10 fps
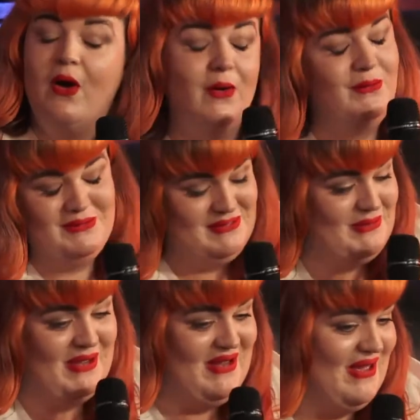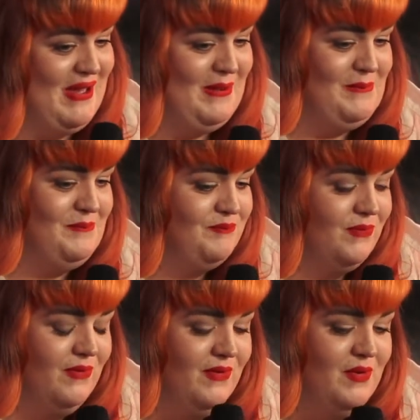Oh, that's okay.
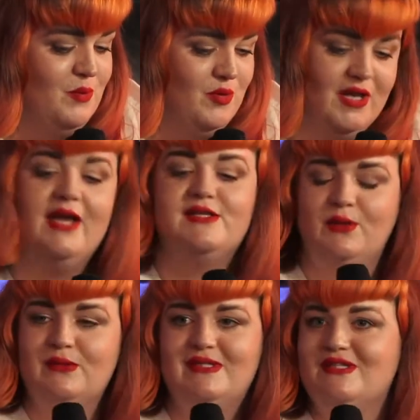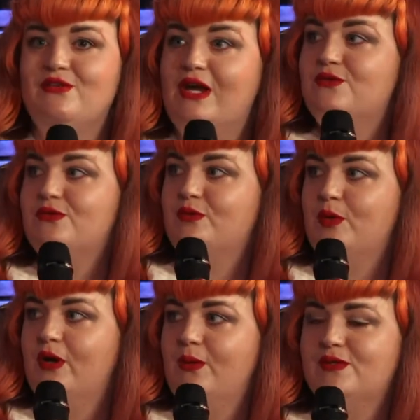But yeah, so it was a strange one for
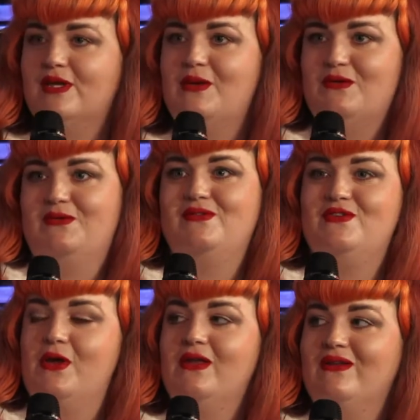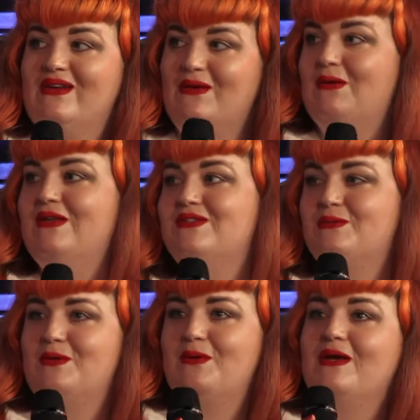me. I was like, shit, like, I need to
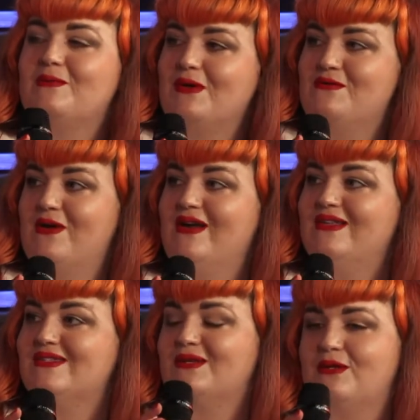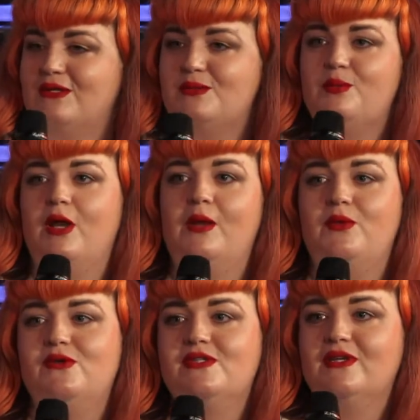be with my friends and I need to be playing
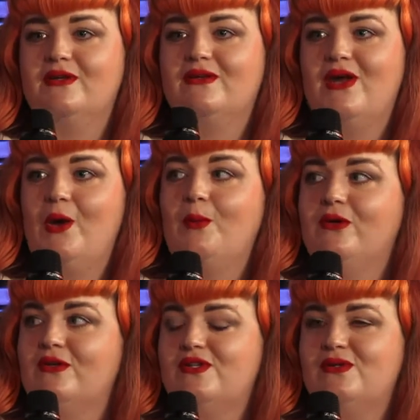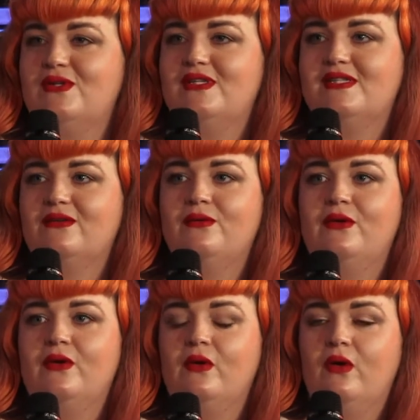music, and how am I going to do this? And
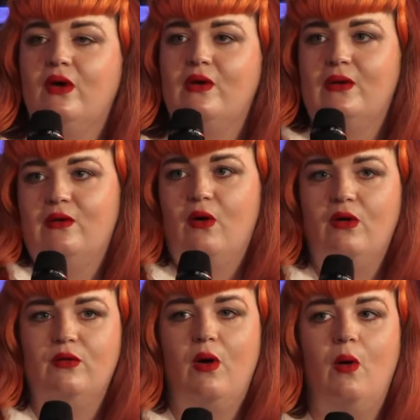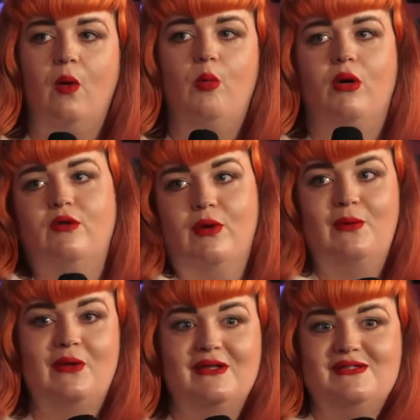I kind of got in a hole, but I
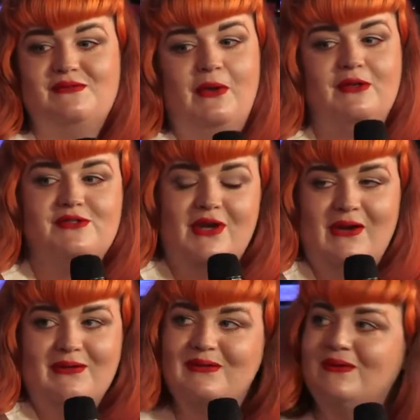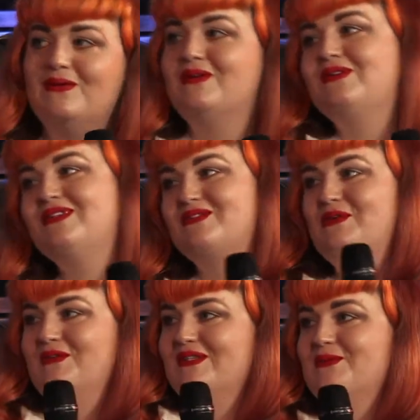wrote lots of like dark
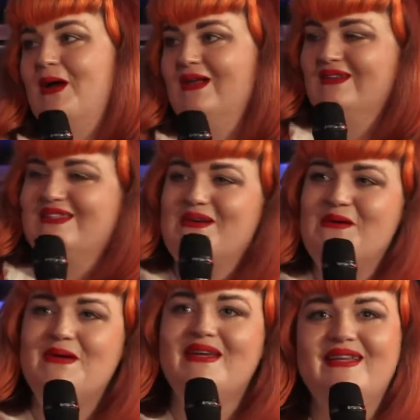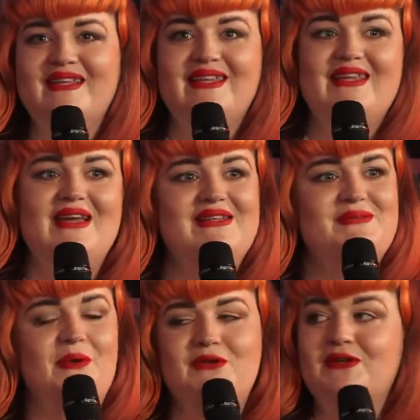stuff as well. So the
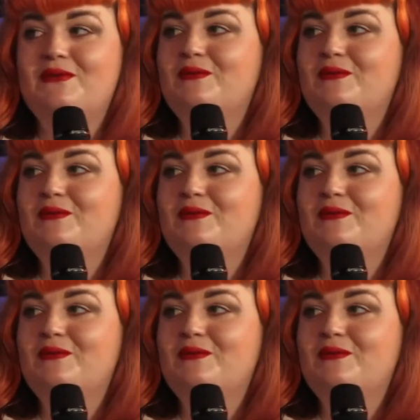next project will